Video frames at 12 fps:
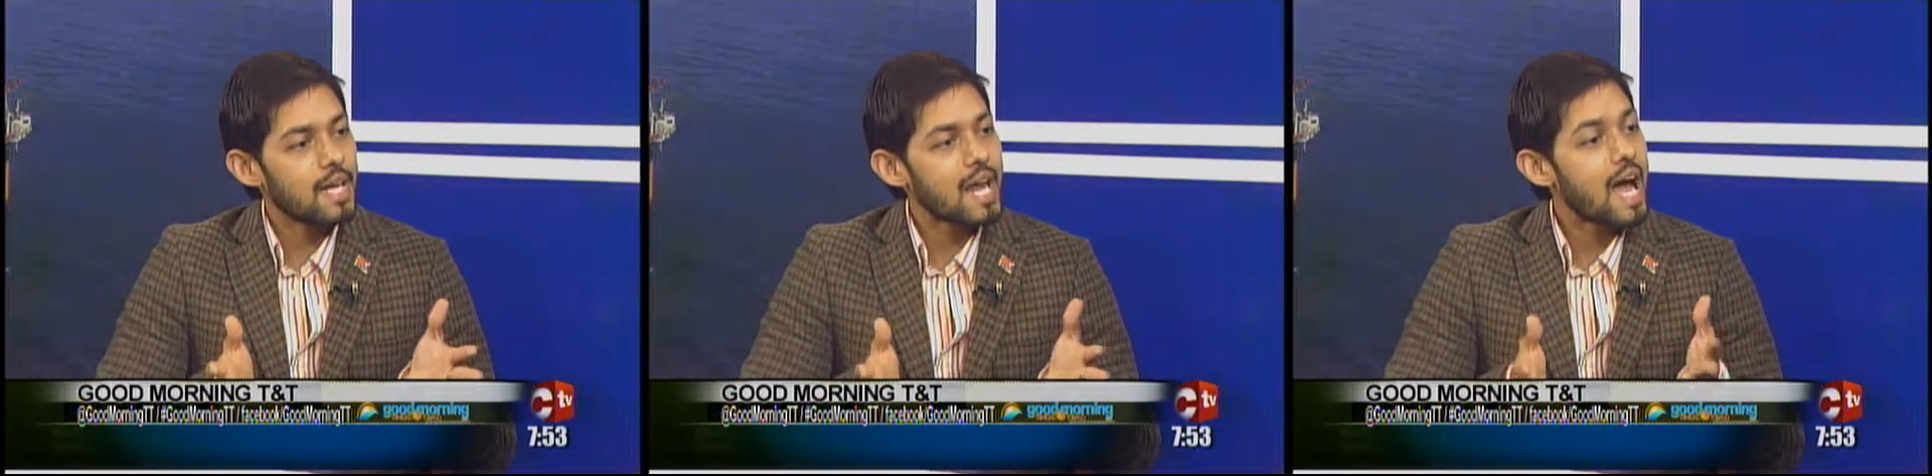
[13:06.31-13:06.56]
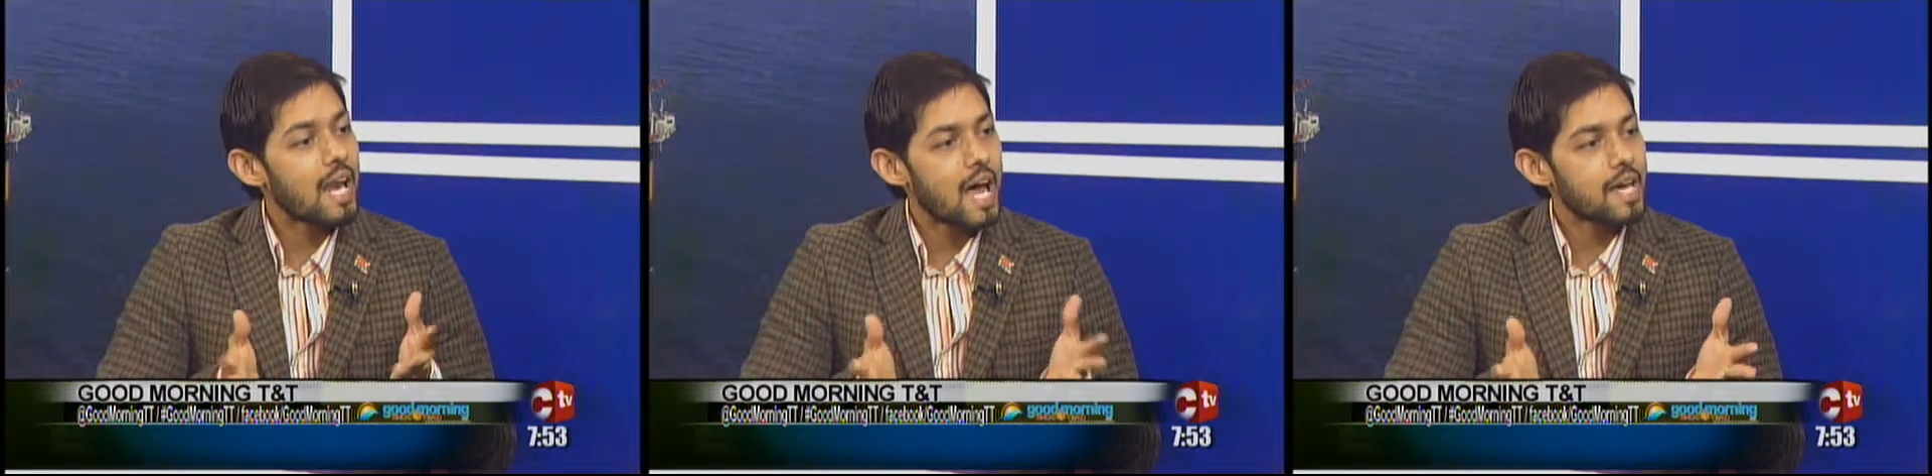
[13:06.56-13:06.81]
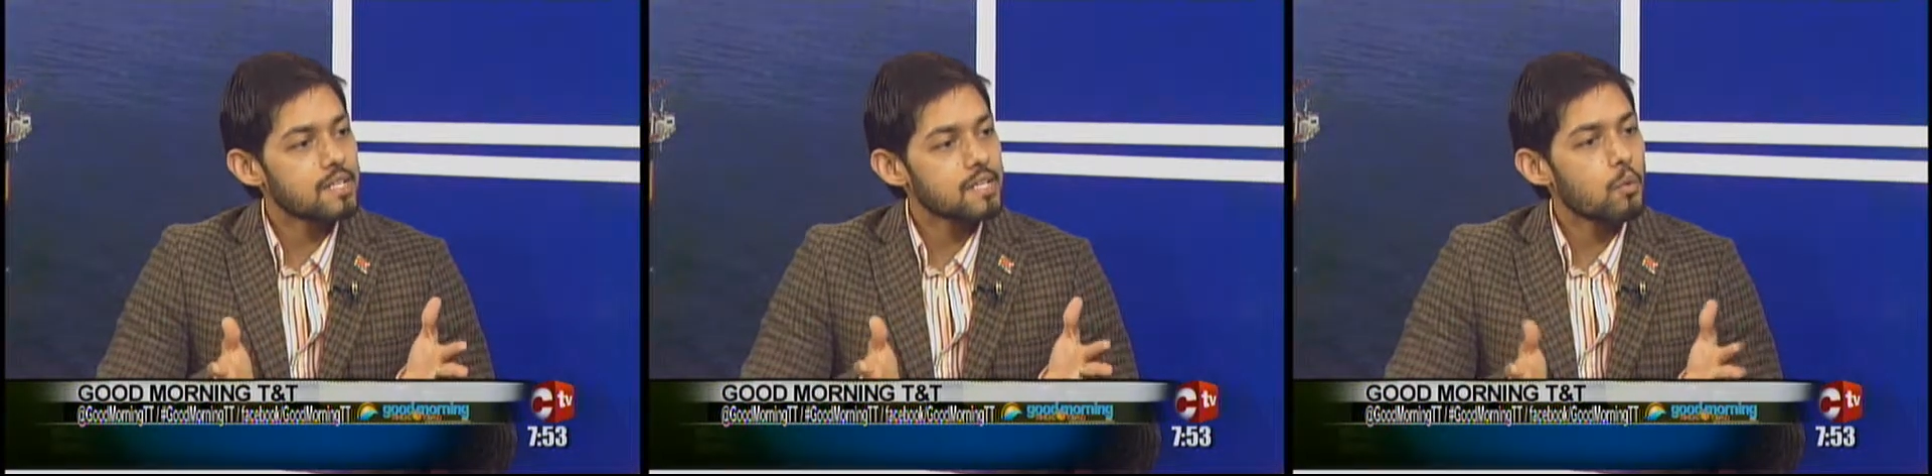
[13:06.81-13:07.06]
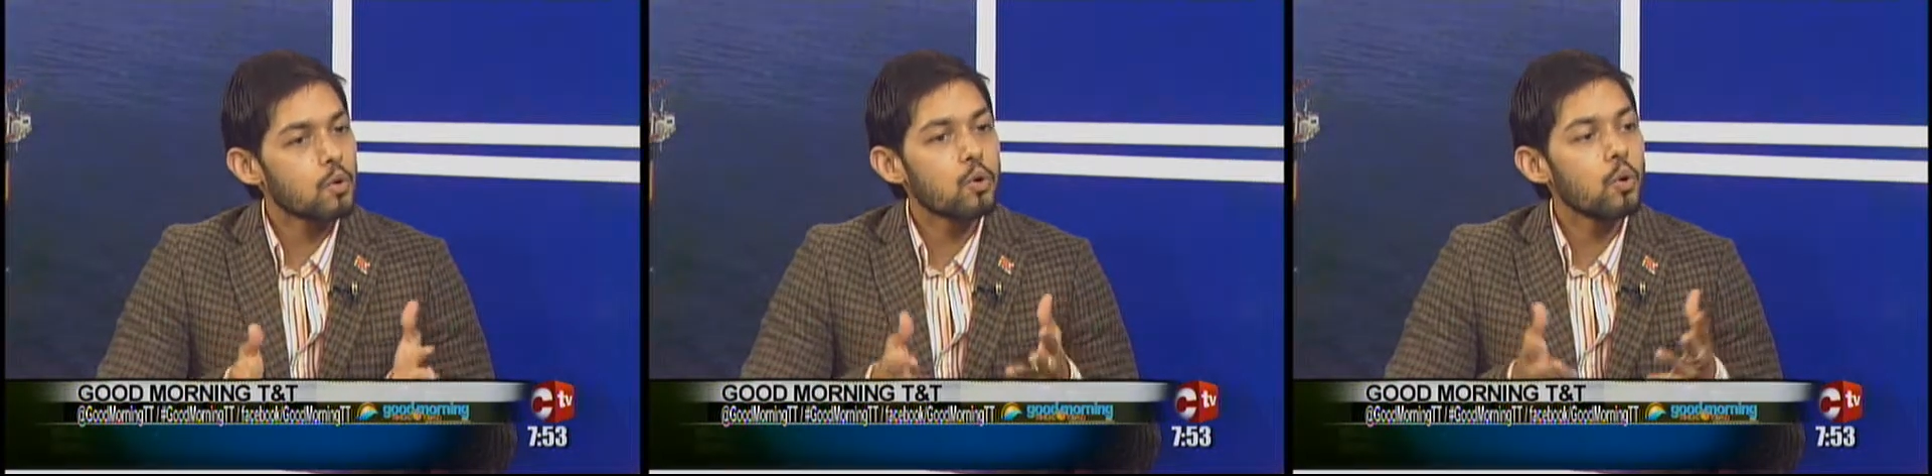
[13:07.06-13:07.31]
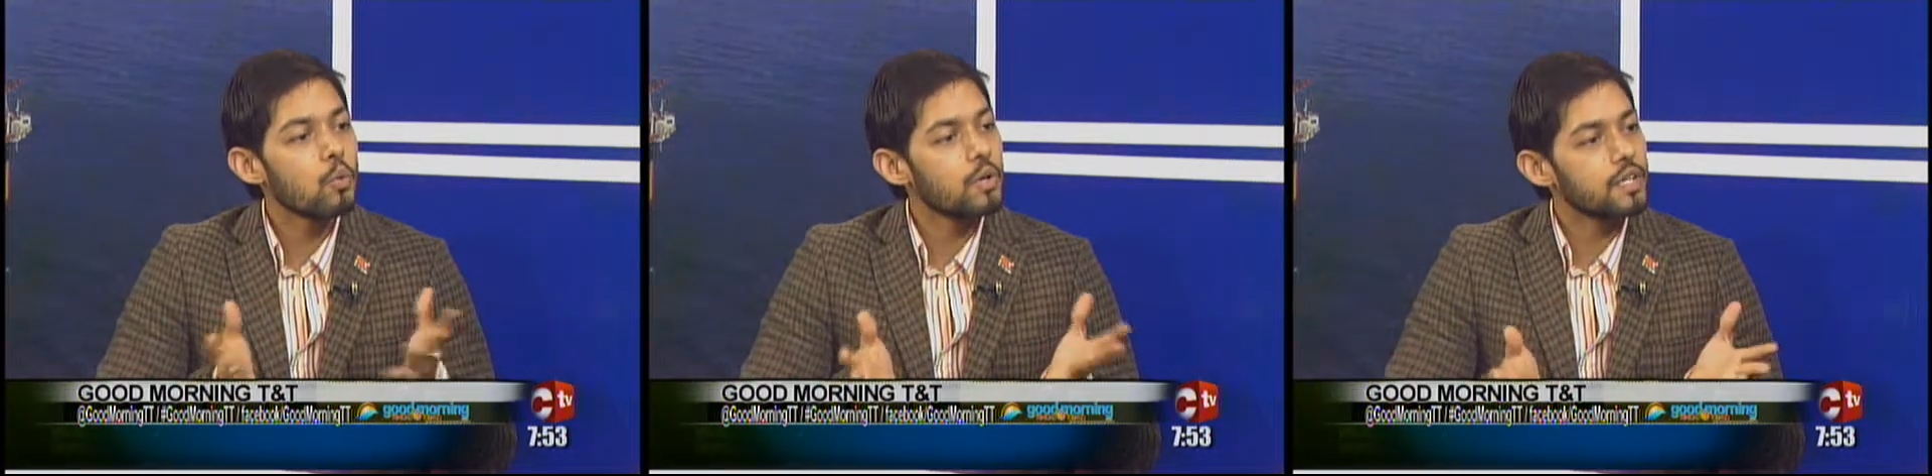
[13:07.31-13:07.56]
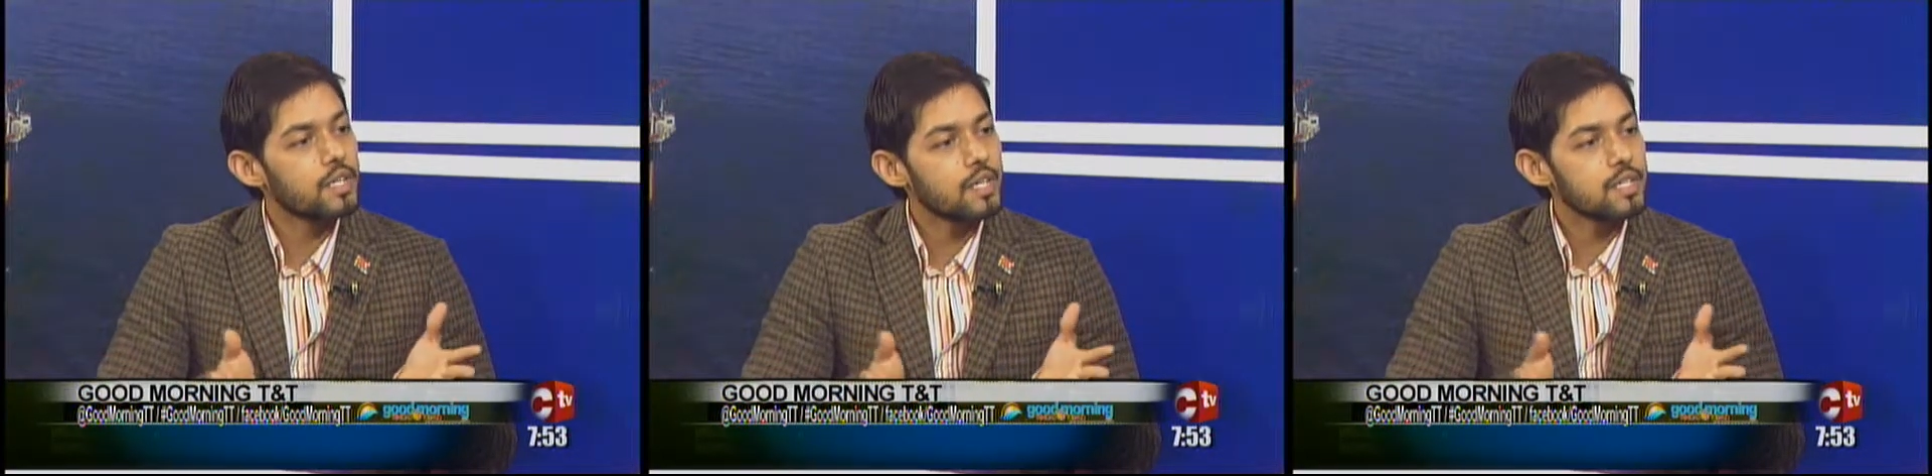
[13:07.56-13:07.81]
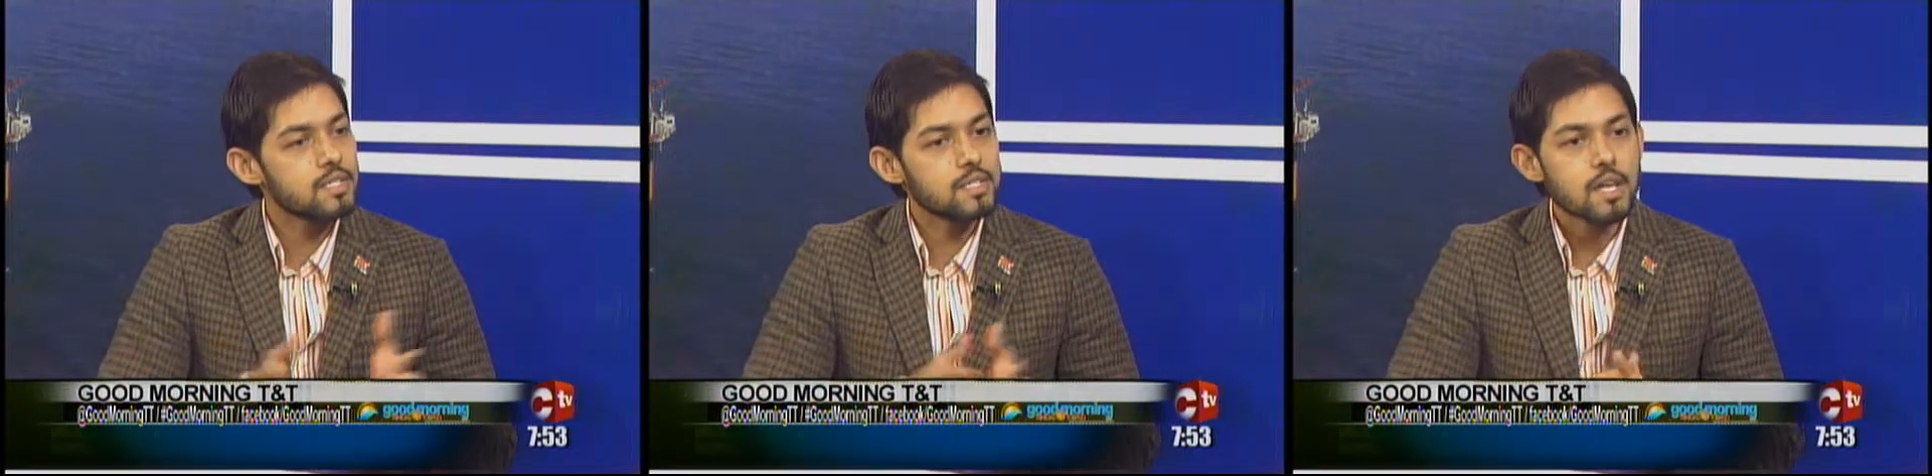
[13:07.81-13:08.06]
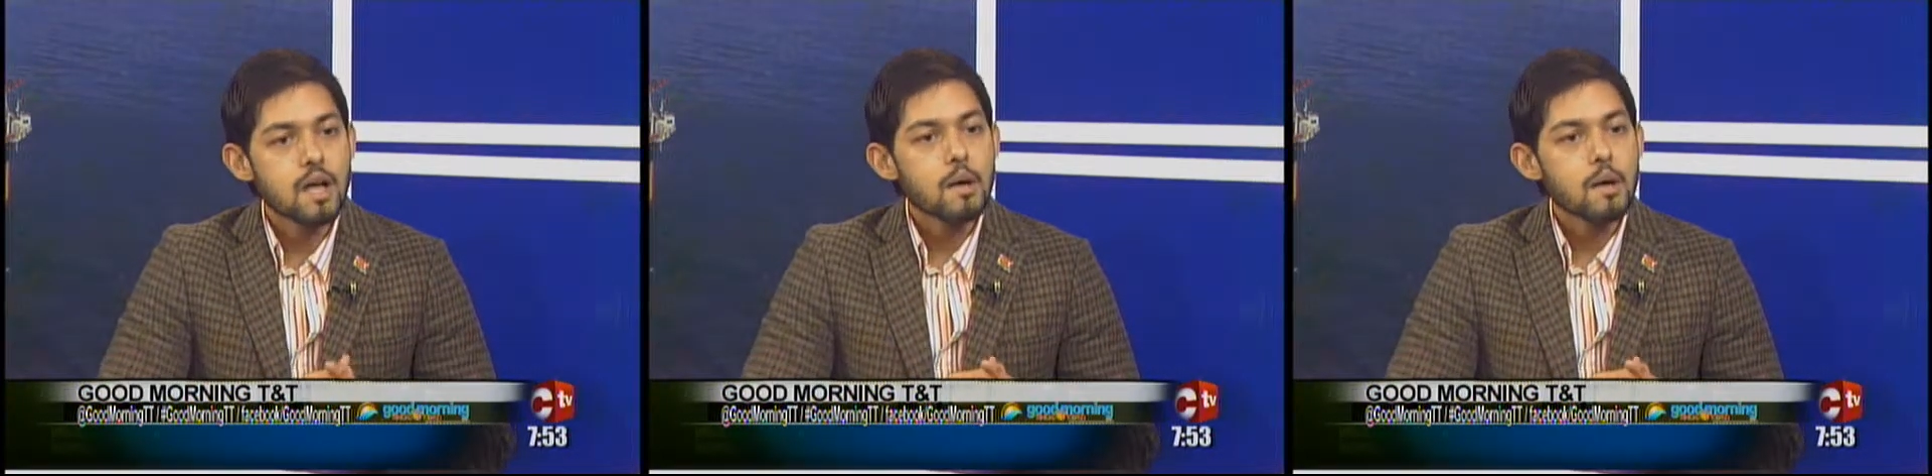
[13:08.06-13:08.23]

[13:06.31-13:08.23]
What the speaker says: allies, our co-workers,